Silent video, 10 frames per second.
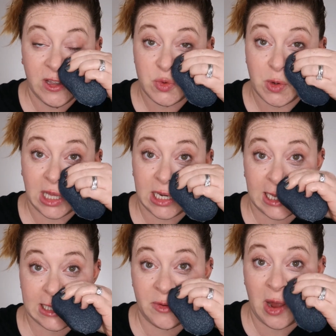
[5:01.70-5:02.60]
It's really
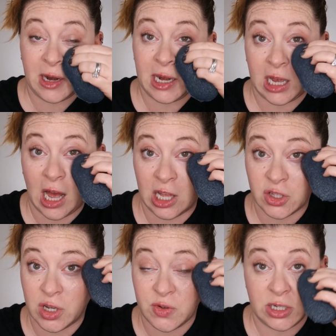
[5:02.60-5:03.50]
nicely around any
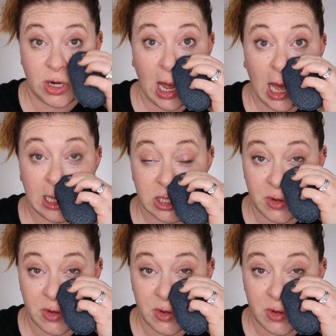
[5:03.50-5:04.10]
contours around your eyes, the